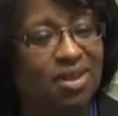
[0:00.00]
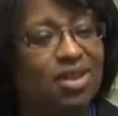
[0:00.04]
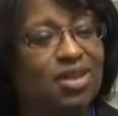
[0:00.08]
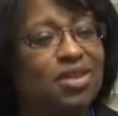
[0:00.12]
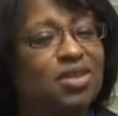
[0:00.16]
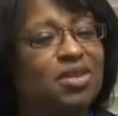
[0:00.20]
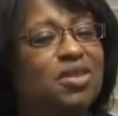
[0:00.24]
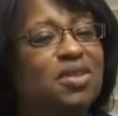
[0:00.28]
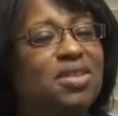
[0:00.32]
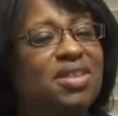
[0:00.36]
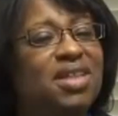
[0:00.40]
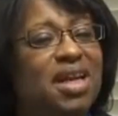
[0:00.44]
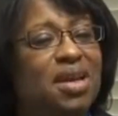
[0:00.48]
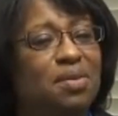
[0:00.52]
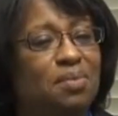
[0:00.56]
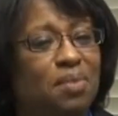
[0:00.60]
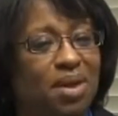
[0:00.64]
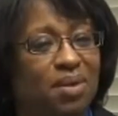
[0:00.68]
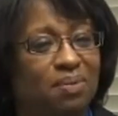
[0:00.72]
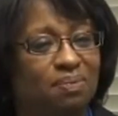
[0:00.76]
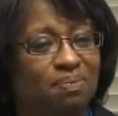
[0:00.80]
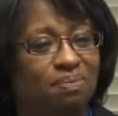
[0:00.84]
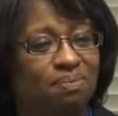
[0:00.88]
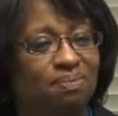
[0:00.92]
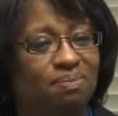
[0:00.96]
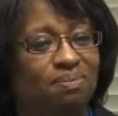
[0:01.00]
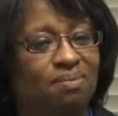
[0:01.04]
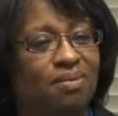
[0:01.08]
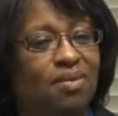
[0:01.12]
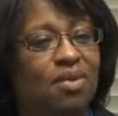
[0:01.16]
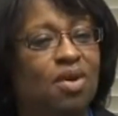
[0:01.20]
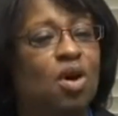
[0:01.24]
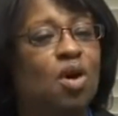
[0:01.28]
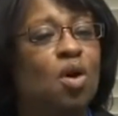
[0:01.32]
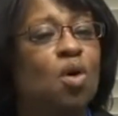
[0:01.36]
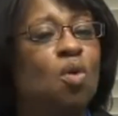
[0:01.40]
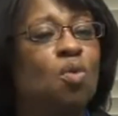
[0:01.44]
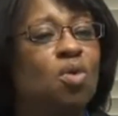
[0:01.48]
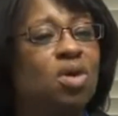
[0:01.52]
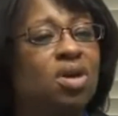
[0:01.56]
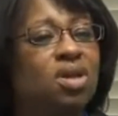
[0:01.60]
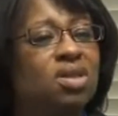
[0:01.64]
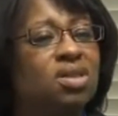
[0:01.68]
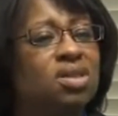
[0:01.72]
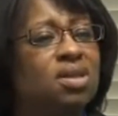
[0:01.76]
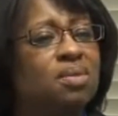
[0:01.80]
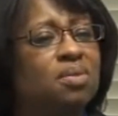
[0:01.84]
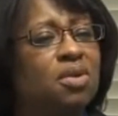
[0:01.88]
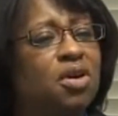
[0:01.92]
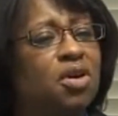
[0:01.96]
So, Jamie, what are
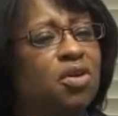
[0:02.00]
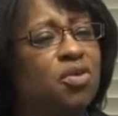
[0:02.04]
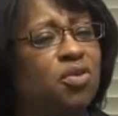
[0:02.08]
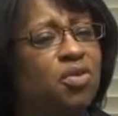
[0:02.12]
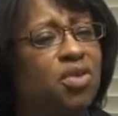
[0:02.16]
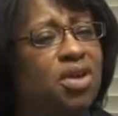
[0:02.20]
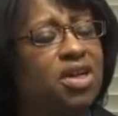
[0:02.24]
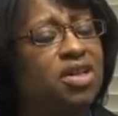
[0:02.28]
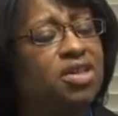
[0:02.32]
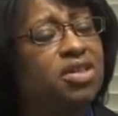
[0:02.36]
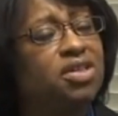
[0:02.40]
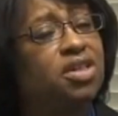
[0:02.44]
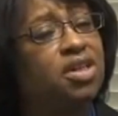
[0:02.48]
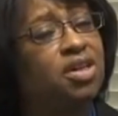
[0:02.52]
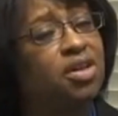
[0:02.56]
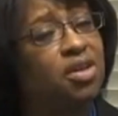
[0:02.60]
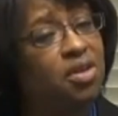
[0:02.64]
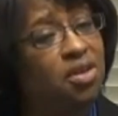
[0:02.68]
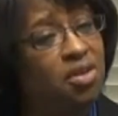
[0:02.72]
some careers that